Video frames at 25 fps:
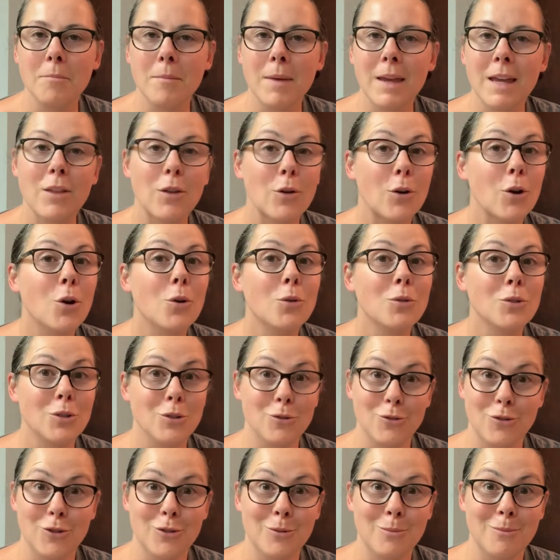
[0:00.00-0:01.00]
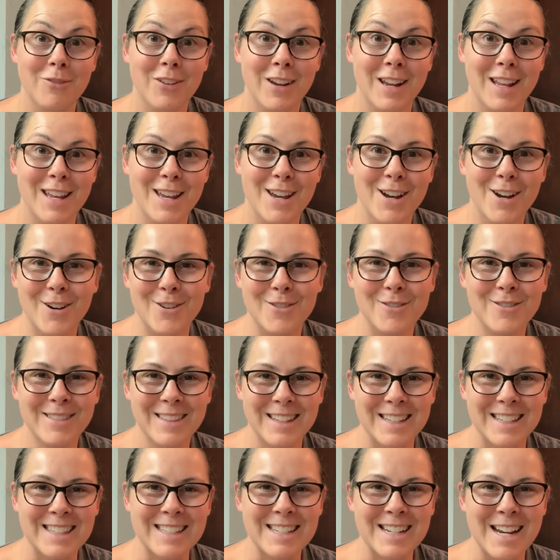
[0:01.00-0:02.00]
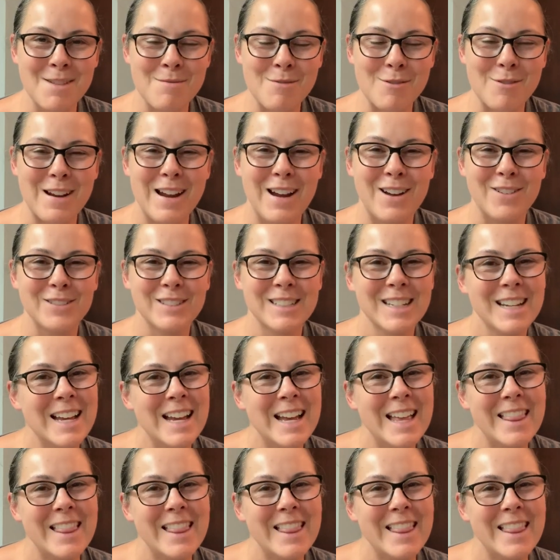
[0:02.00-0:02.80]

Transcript: make their own YouTube video this time around.